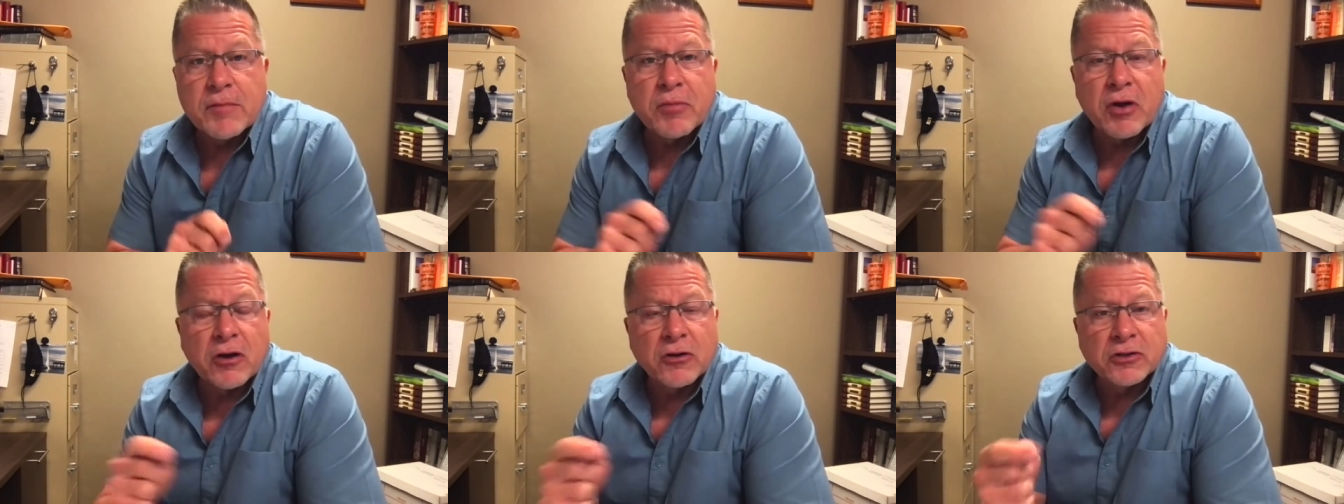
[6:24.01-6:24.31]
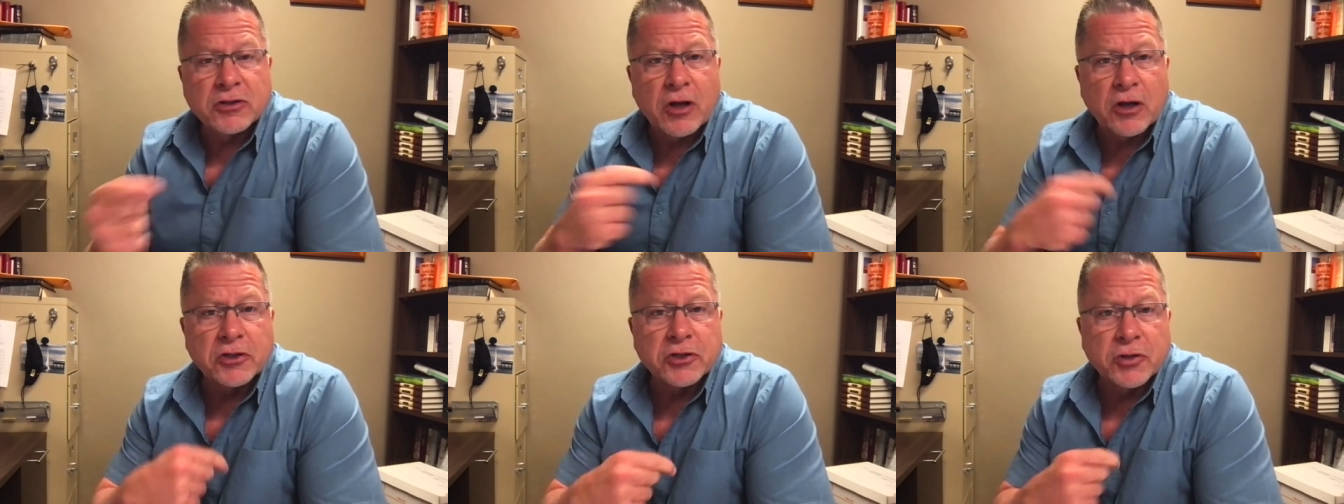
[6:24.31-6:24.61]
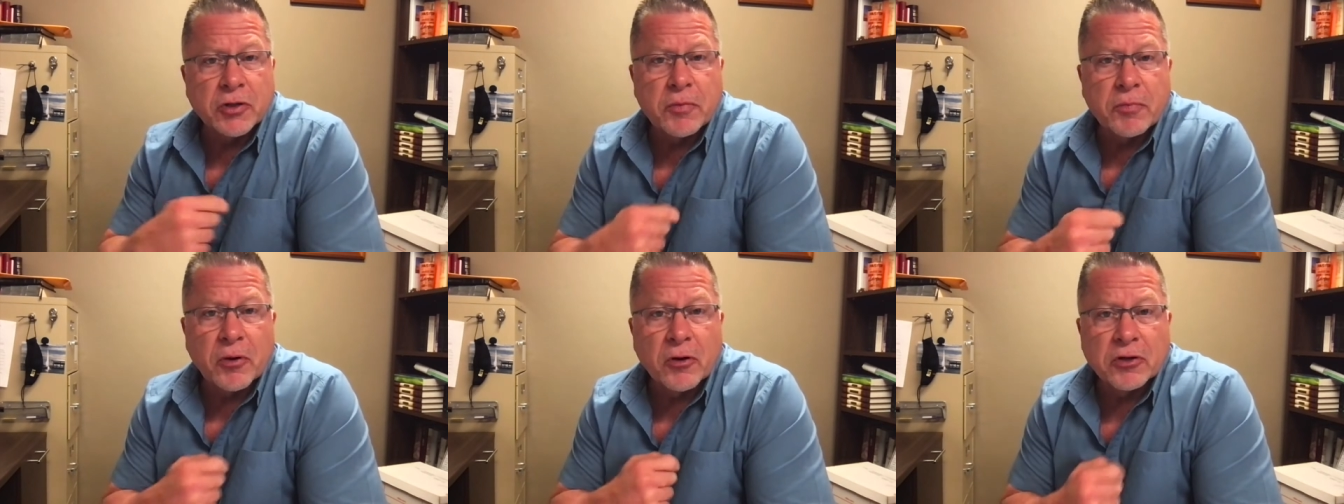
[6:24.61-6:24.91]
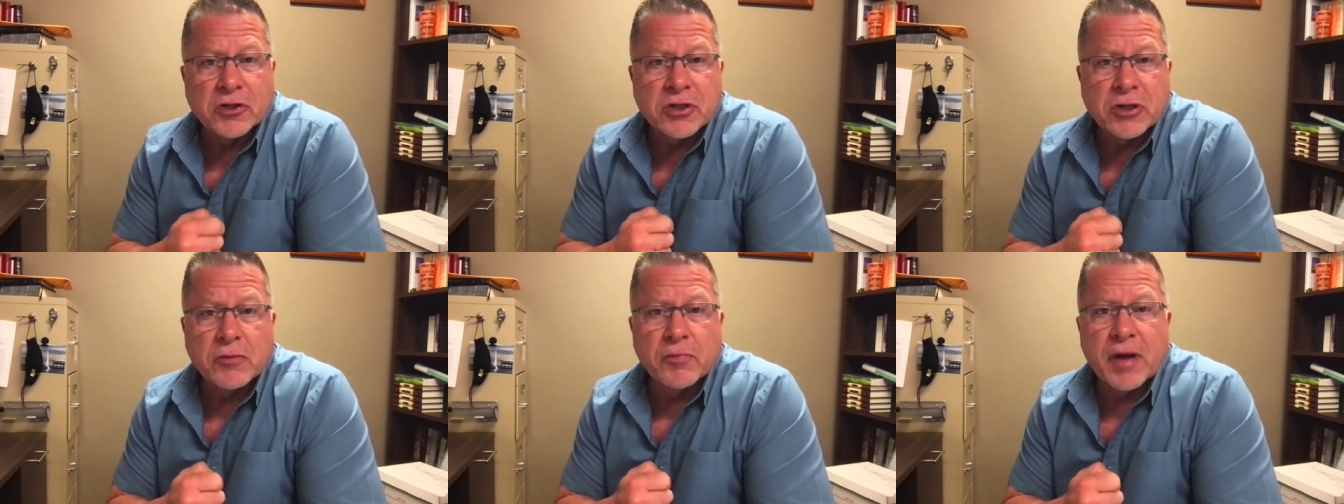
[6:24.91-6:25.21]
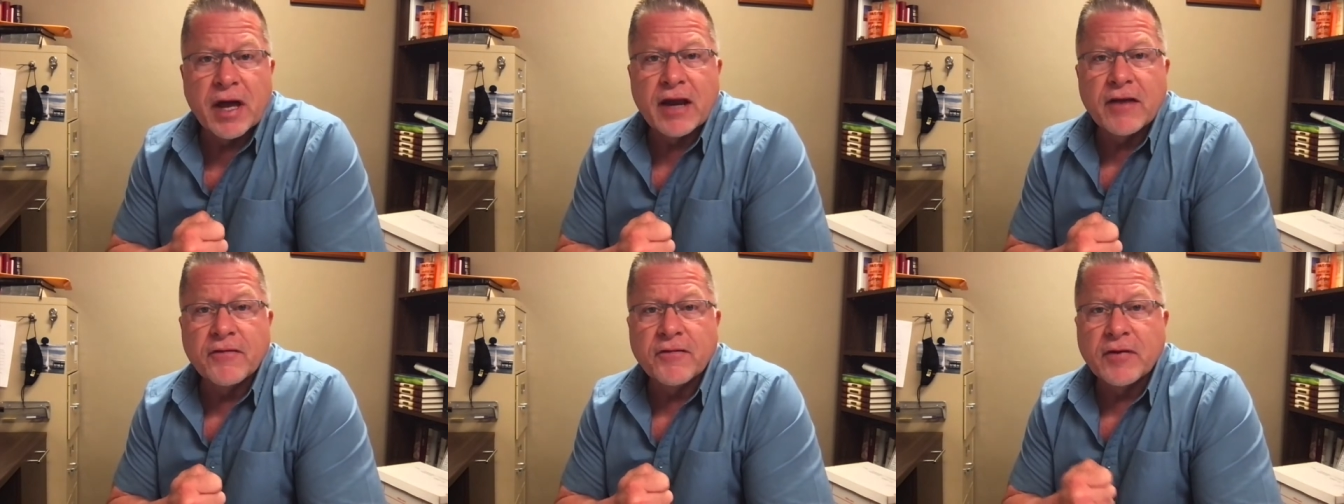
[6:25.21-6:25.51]
but there's also a personal
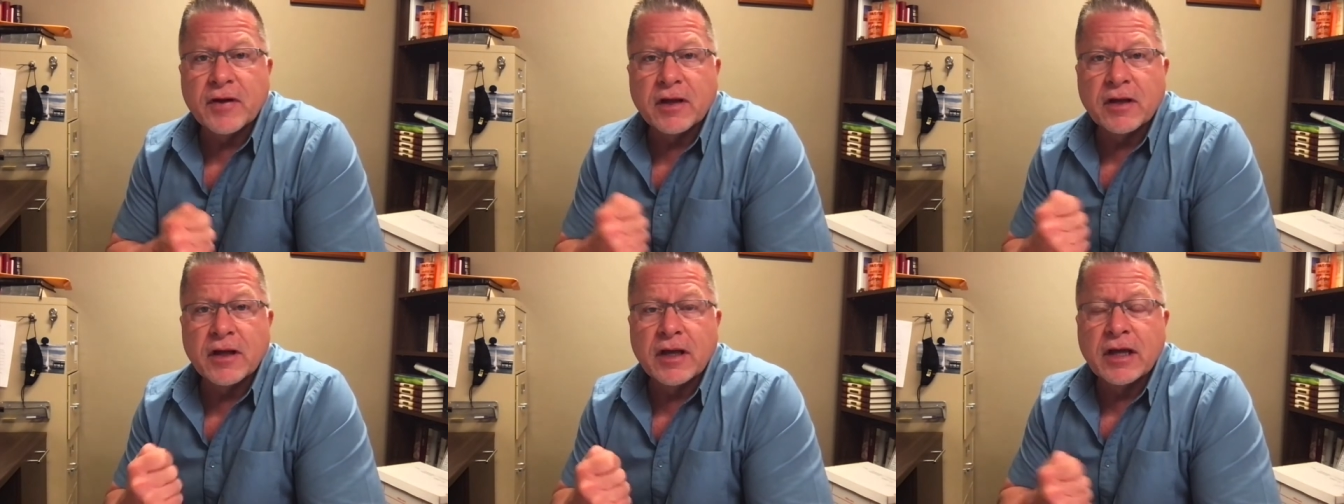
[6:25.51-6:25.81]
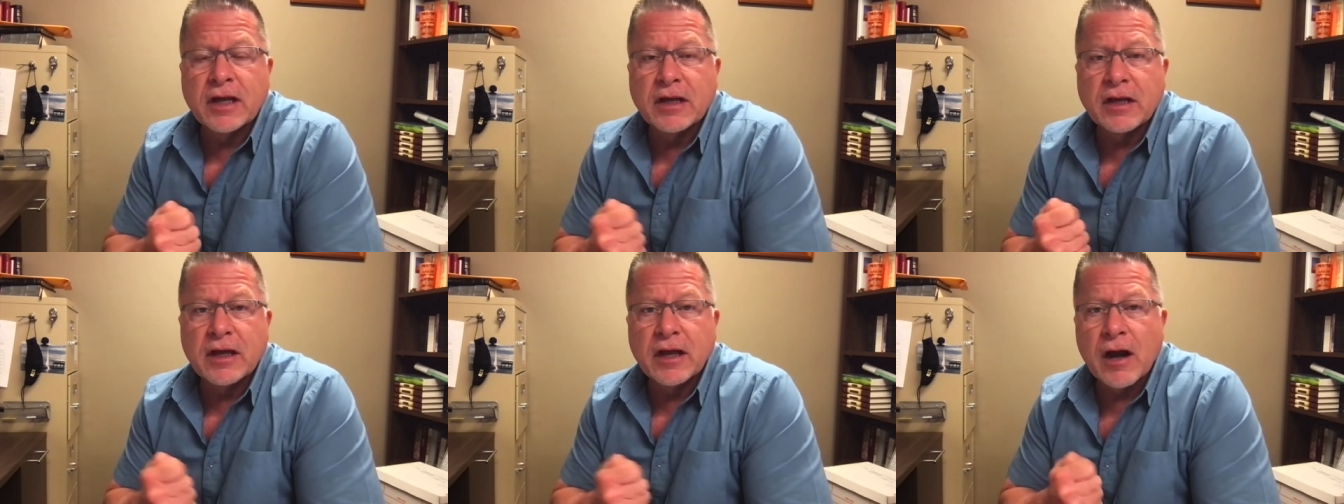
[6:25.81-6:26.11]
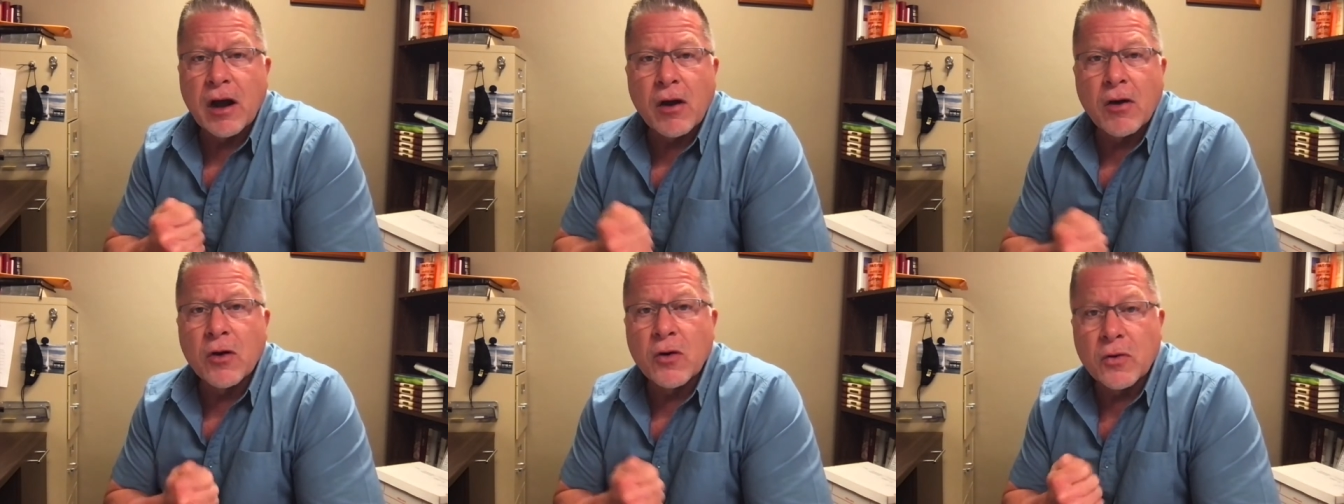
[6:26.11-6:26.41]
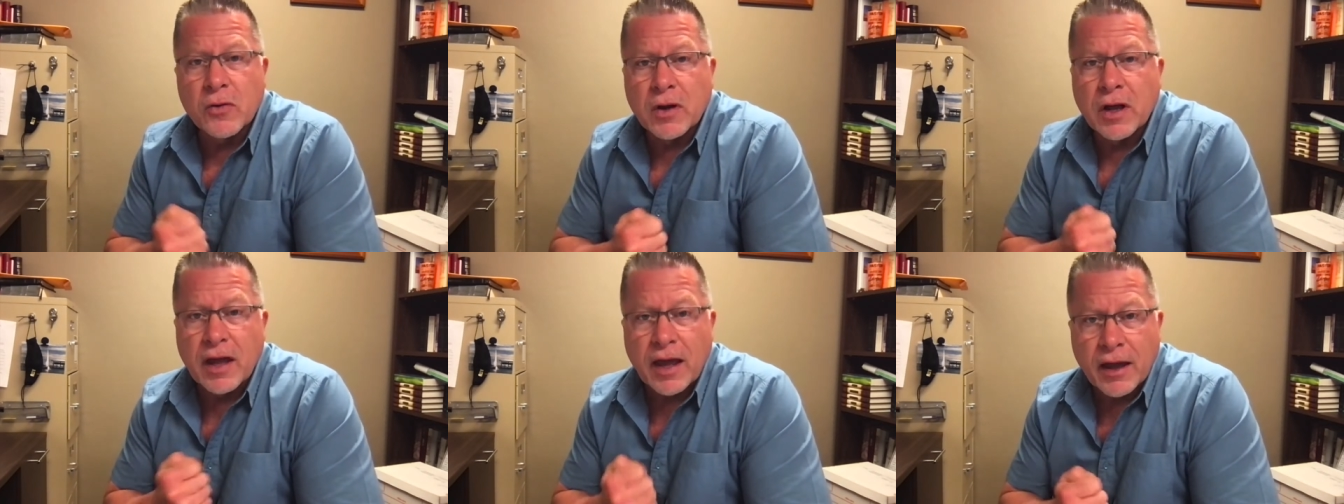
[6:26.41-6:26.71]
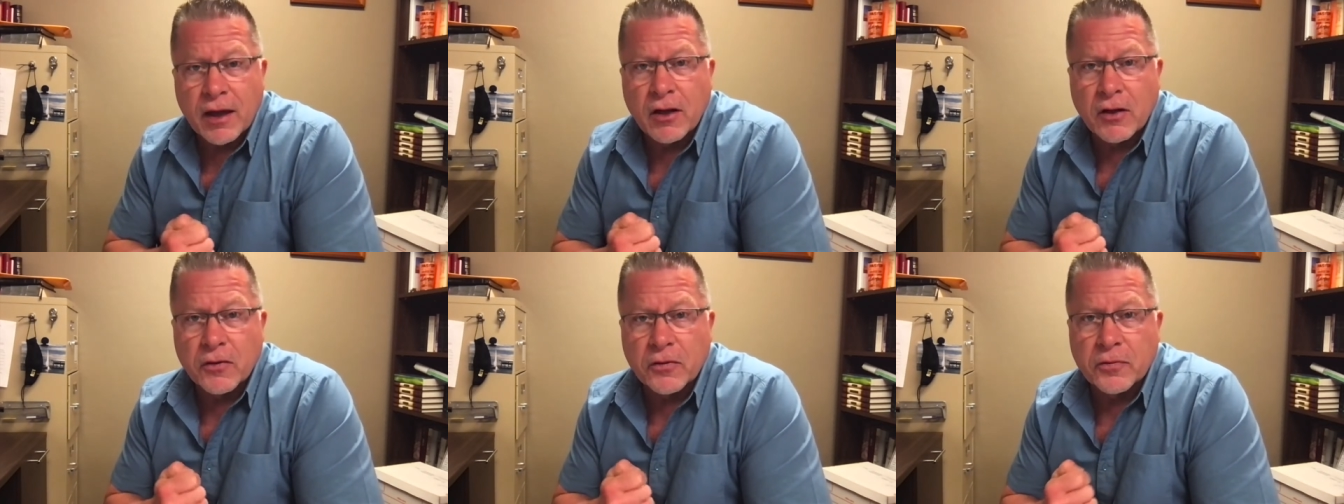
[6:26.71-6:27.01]
benefit in in our own
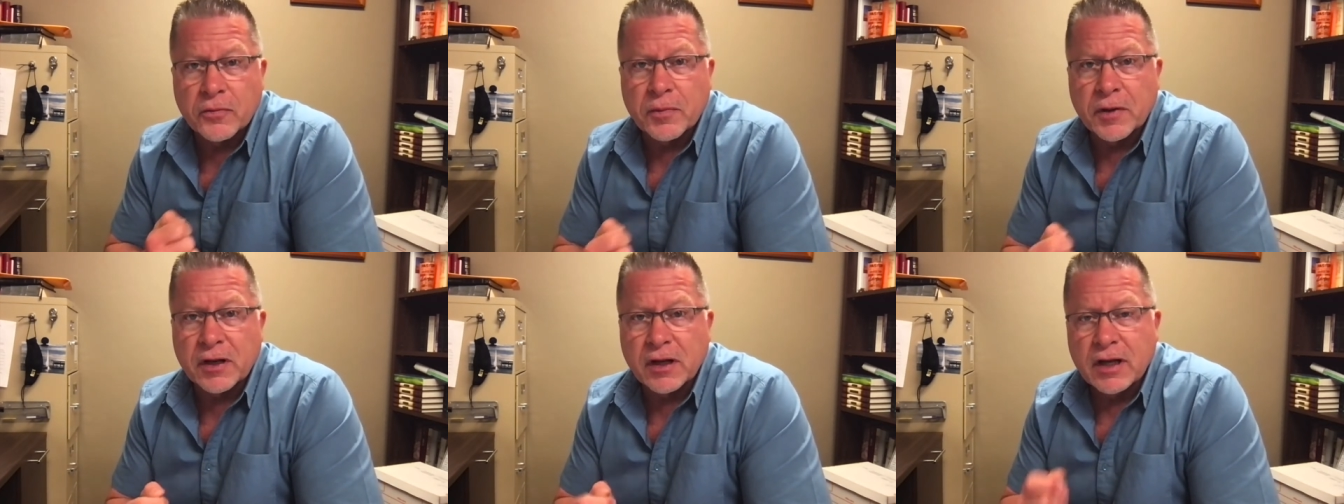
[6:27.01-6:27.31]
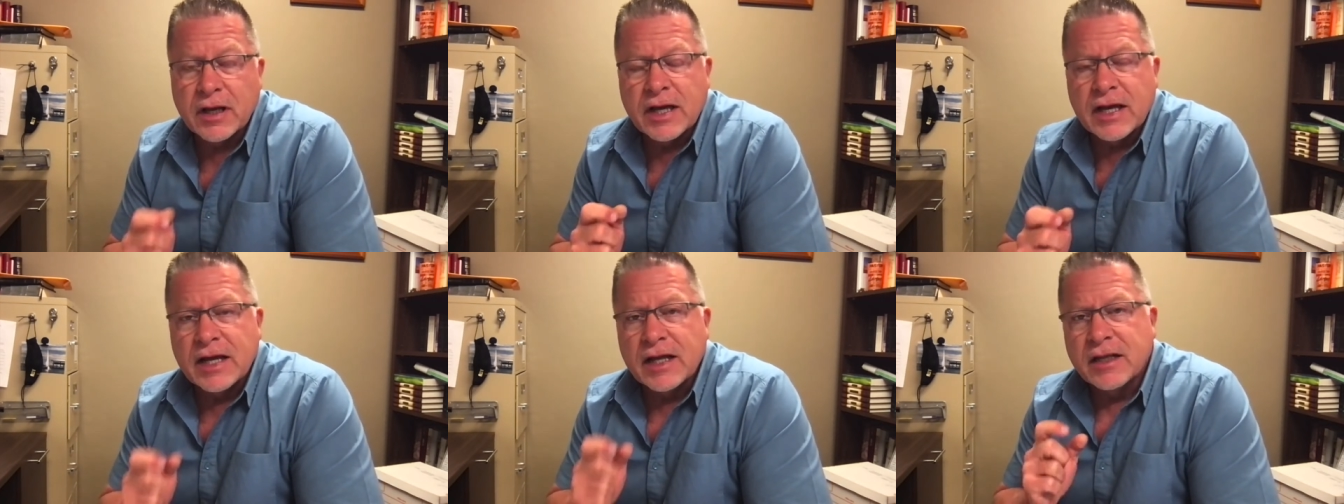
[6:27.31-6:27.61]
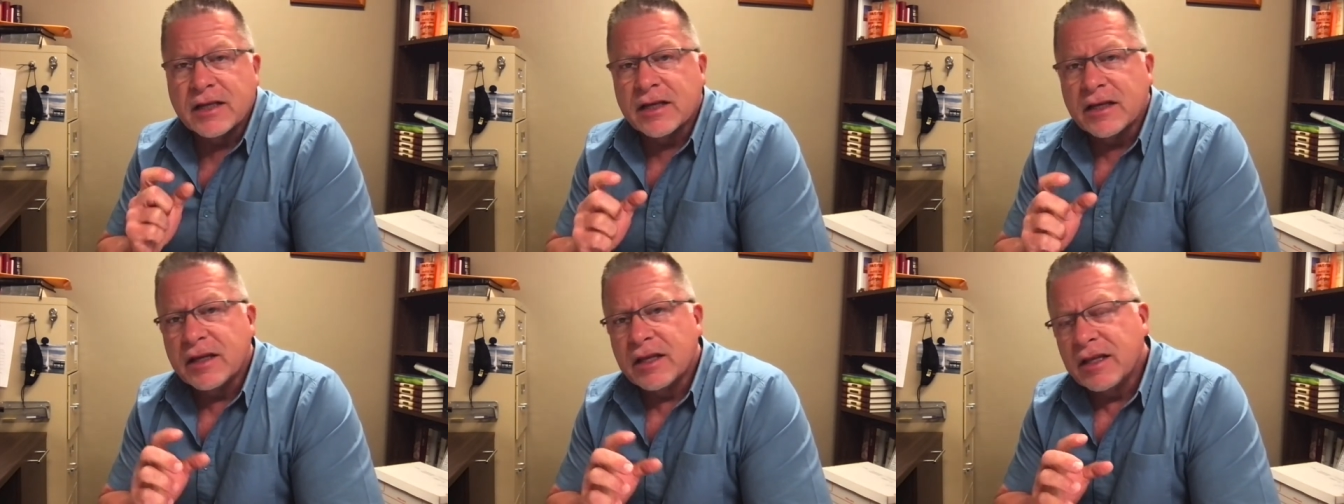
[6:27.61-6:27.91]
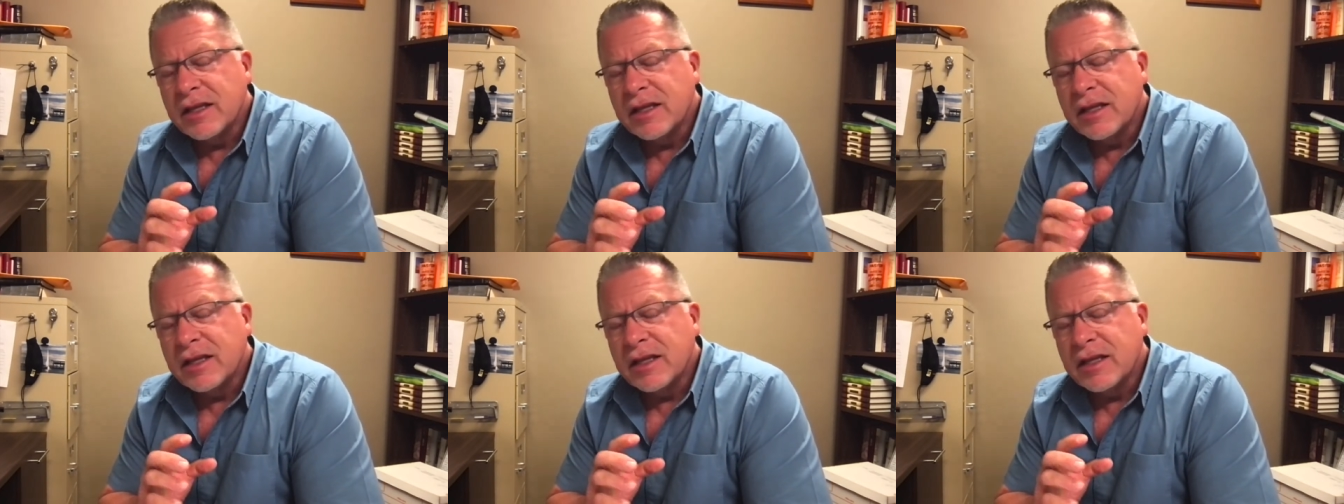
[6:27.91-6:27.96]
health, but to,